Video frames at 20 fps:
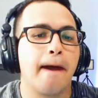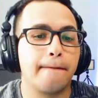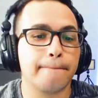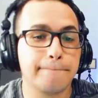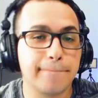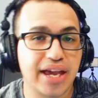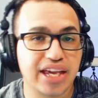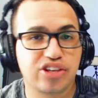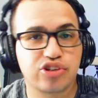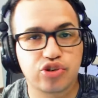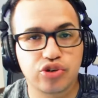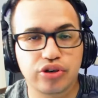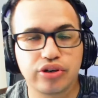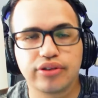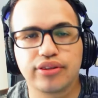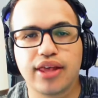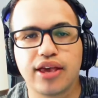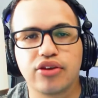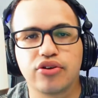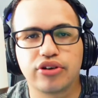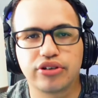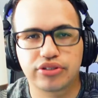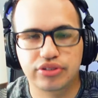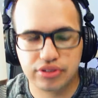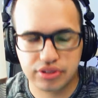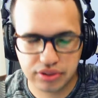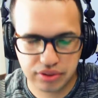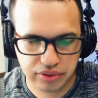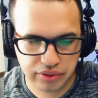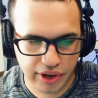Make sure that you're
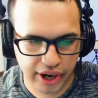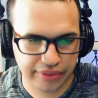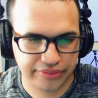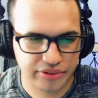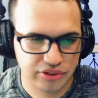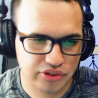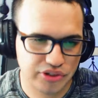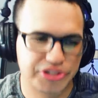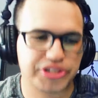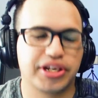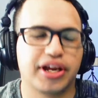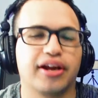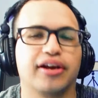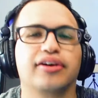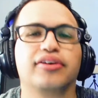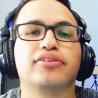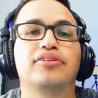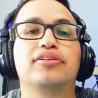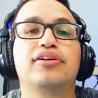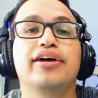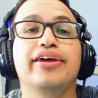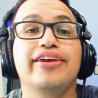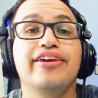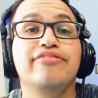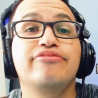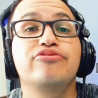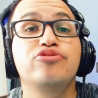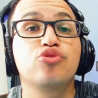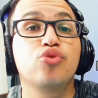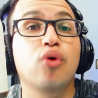subscribed to the channel
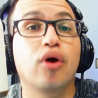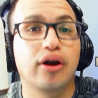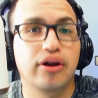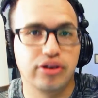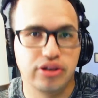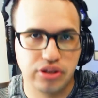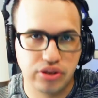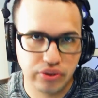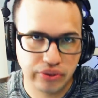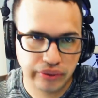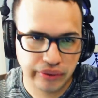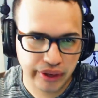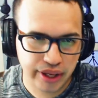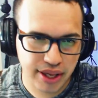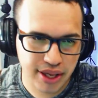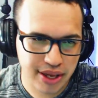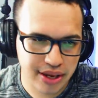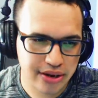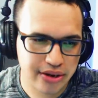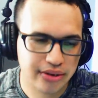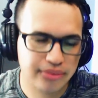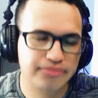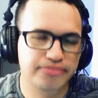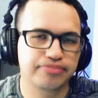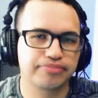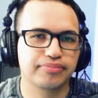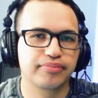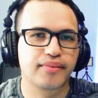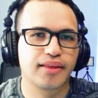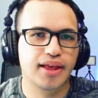if you are new here,
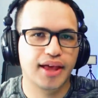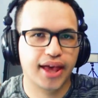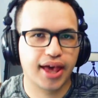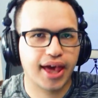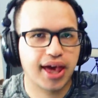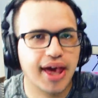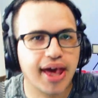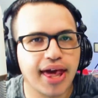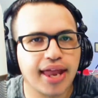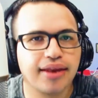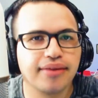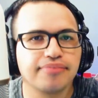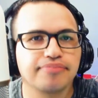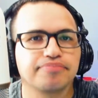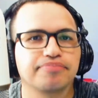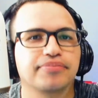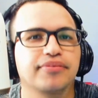and